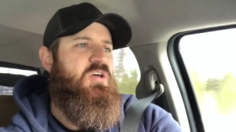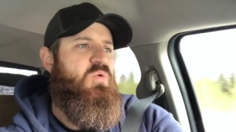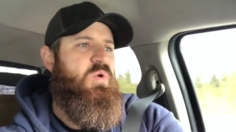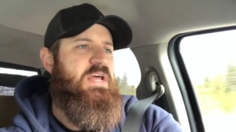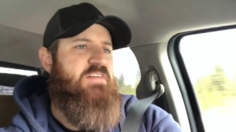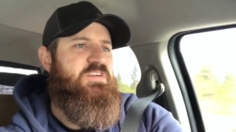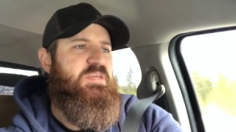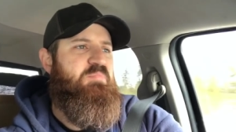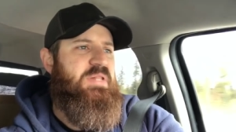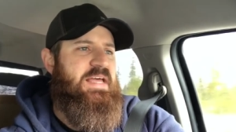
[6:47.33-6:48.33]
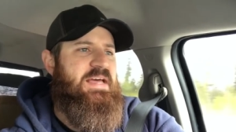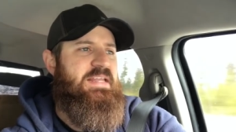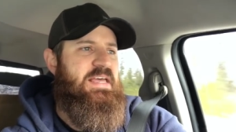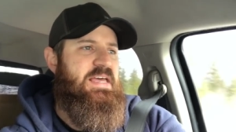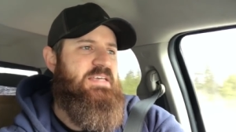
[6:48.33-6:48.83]
whatever the
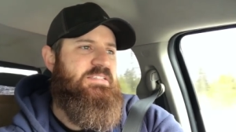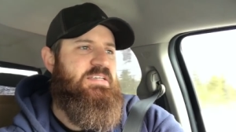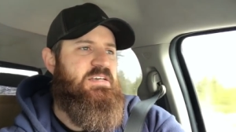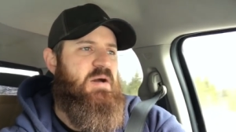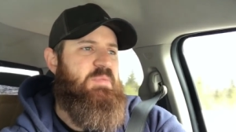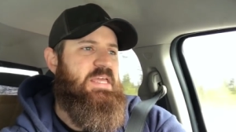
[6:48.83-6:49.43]
plan is to come